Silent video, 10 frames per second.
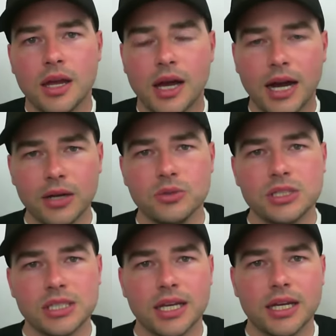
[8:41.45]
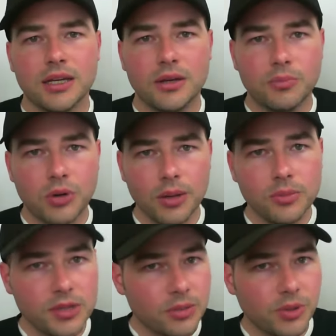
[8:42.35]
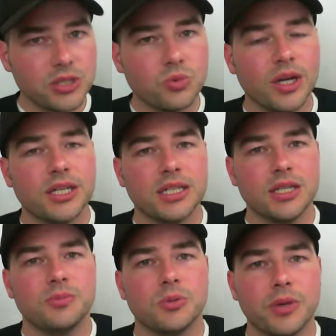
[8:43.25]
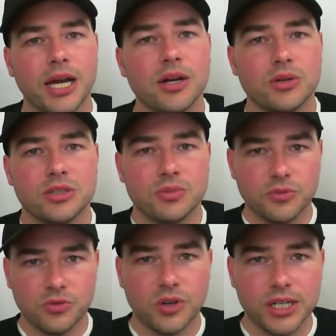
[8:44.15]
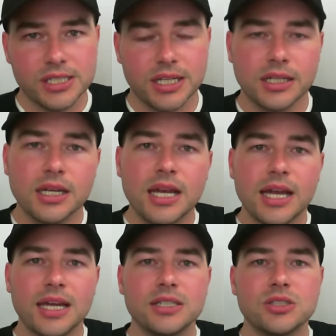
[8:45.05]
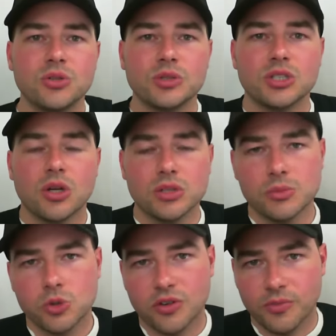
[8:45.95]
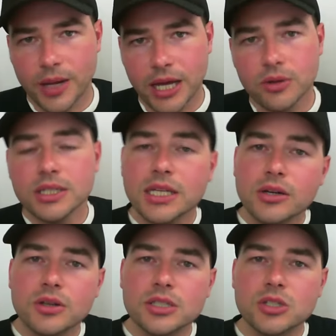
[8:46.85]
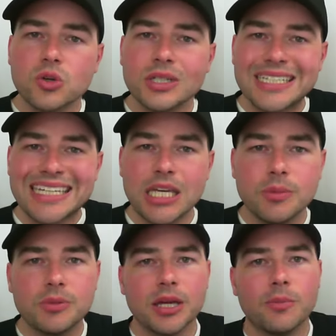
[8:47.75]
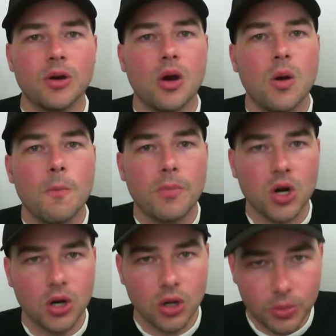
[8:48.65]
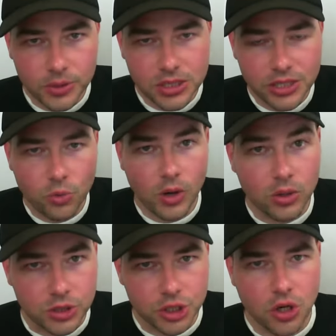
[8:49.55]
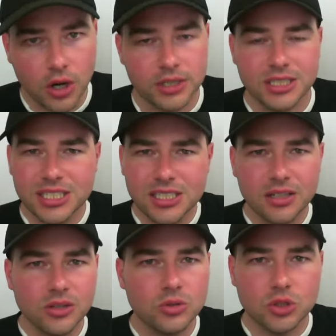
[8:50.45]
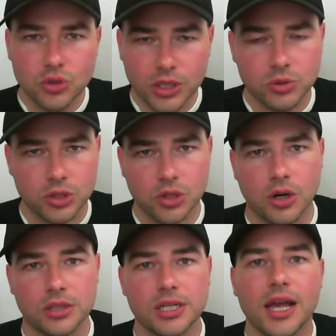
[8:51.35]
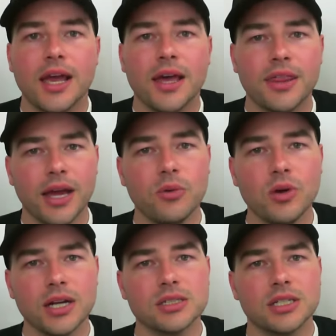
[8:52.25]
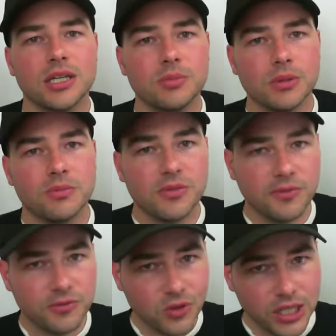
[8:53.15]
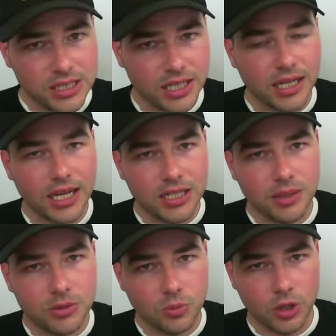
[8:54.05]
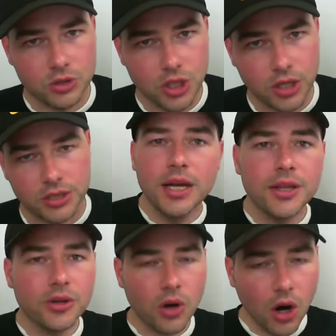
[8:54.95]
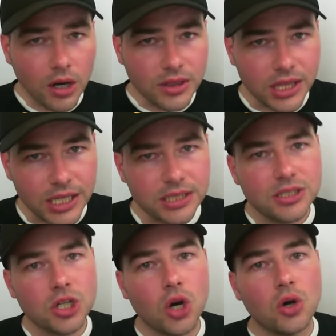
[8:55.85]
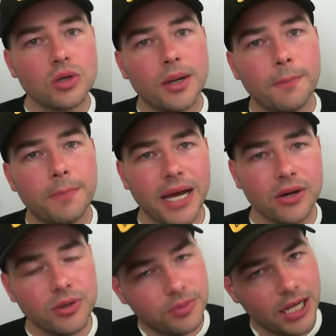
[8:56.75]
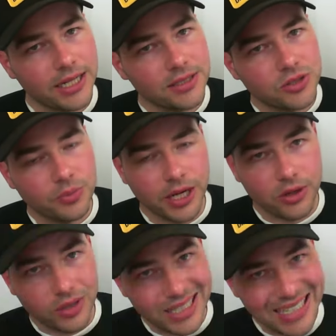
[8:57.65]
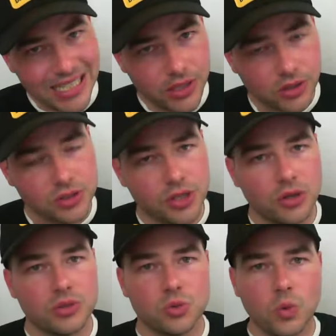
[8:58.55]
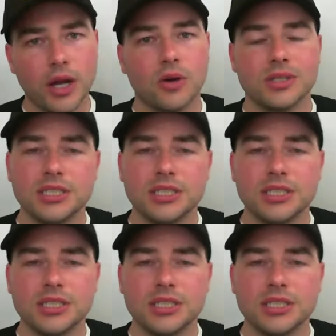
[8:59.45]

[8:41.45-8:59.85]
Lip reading: I would say probably the best way to keep your batteries from freezing is to install some sort of battery tender that's going to keep them purposely well charged, just a little trickle charge. That will actually keep them from freezing and keep them well charged. There are things called battery blankets or battery heaters, though, as well.